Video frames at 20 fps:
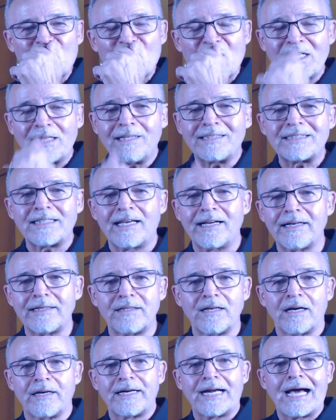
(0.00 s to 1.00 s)
Let's get it
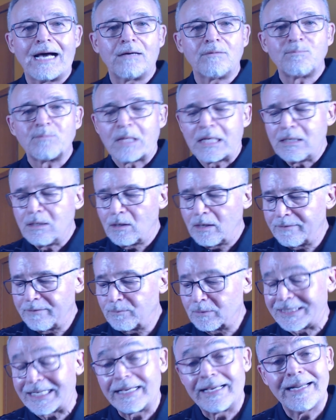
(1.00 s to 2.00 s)
done now.
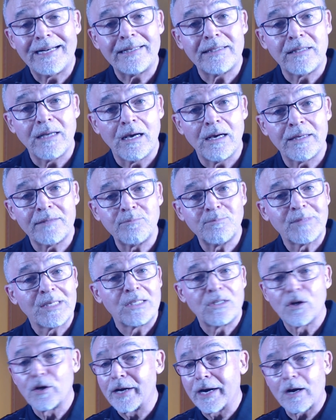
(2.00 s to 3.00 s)
To get it done,
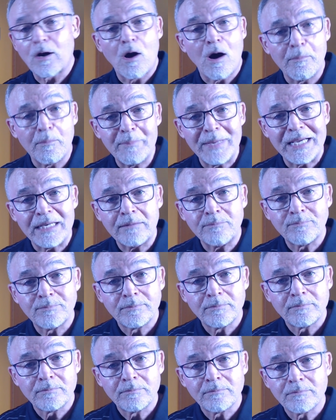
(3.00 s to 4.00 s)
you're going to call me.
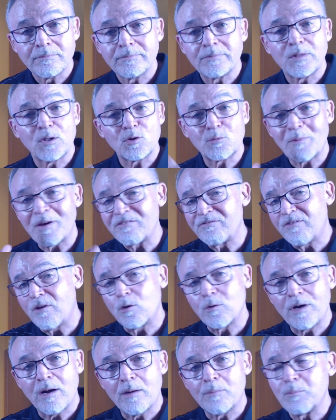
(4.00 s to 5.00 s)
There's my
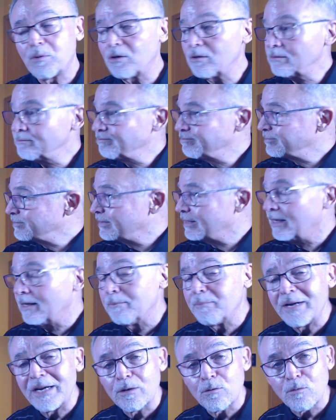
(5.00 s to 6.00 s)
phone number. Give
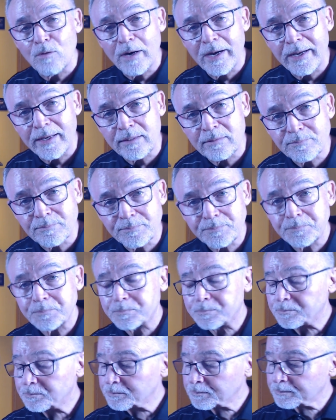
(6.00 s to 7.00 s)
me a ring.
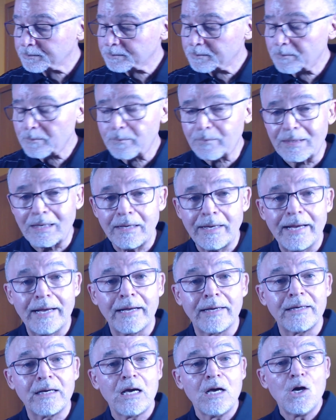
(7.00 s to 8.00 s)

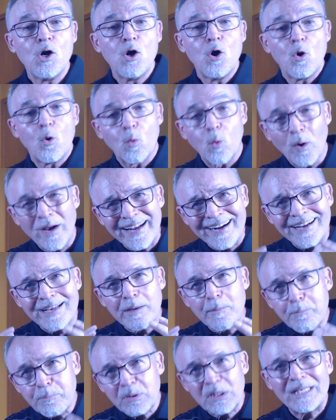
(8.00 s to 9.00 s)
And we're going to
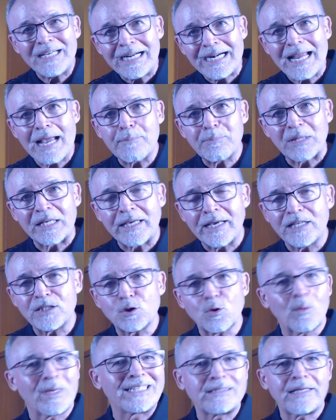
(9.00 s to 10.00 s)
complete an
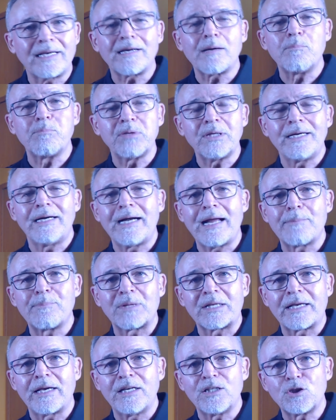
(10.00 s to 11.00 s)
application. When I say complete an
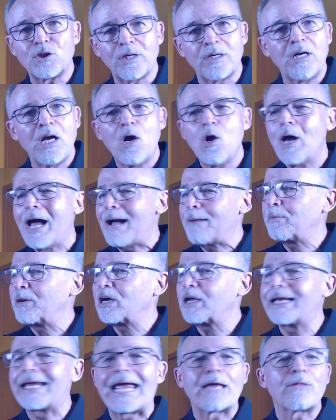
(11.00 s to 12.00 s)
application, I'm going
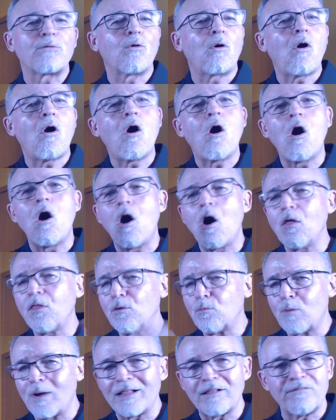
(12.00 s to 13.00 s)
to gather all
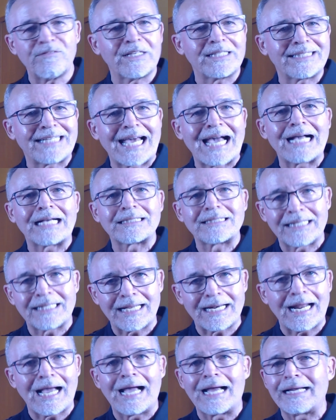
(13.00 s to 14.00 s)
the relevant docs
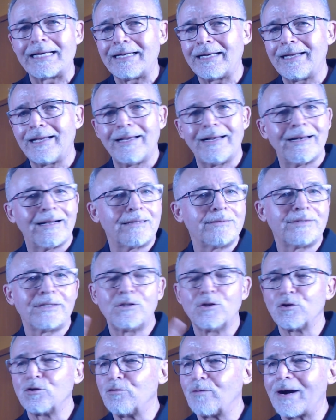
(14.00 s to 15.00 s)
that I need. I'll need
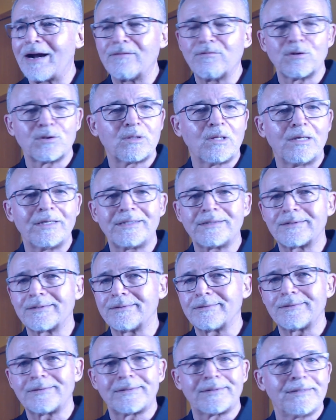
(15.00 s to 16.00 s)
your driver's
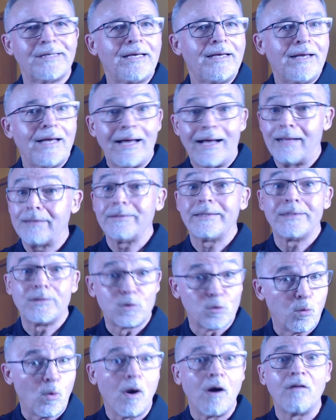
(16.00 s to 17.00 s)
license. I'll need
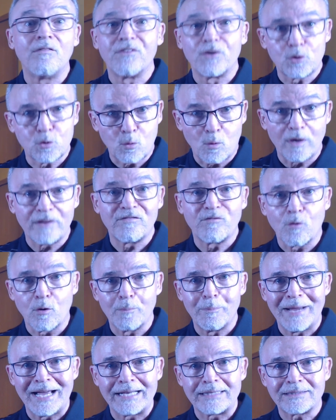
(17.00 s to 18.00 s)
12 or 24
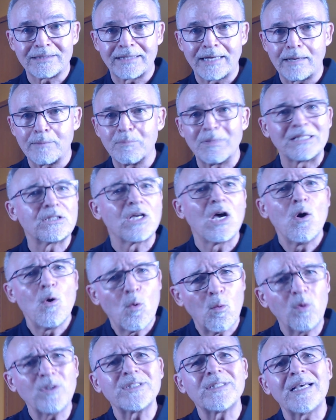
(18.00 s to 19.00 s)
bank statements.
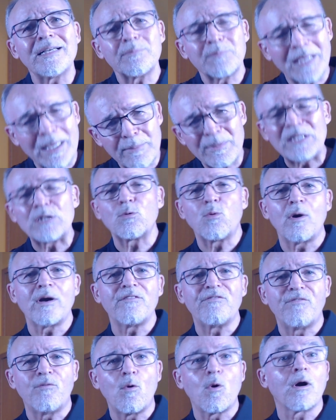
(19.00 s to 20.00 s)
Give me
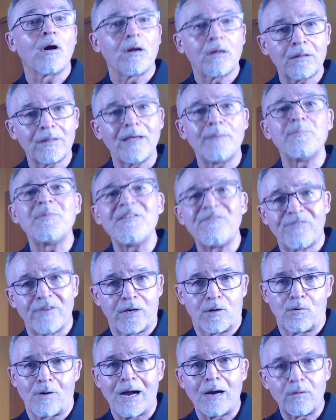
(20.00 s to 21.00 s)
24. Let me
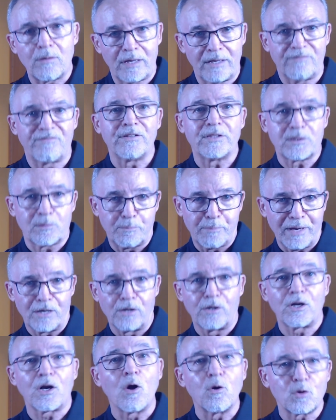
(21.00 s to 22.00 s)
figure out if it's
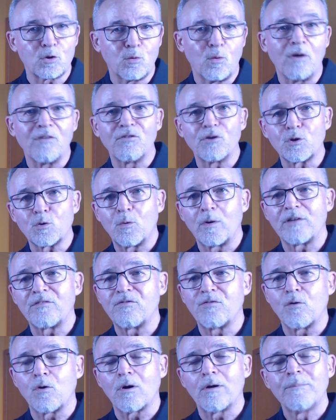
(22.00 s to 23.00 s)
better to go 12 or
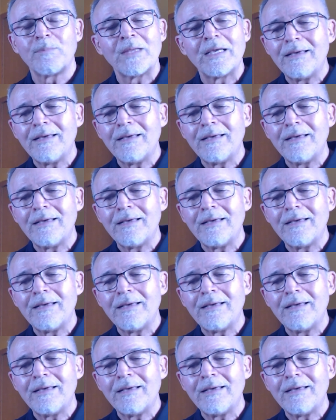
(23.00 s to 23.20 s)
24.